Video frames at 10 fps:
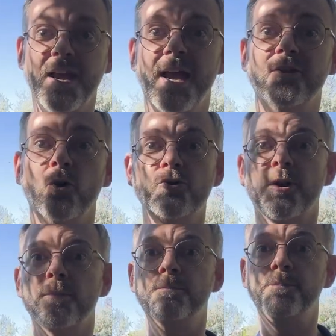And those are
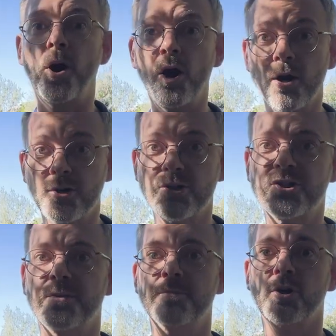bars
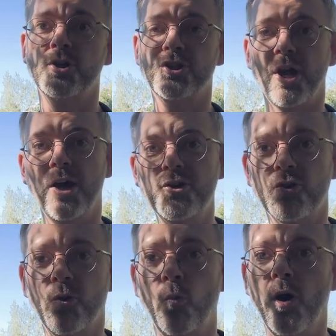submerged under
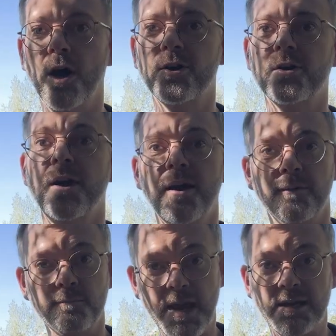the water,
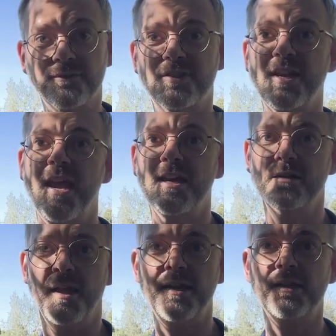made of sand
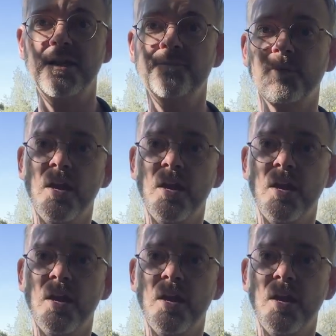likely,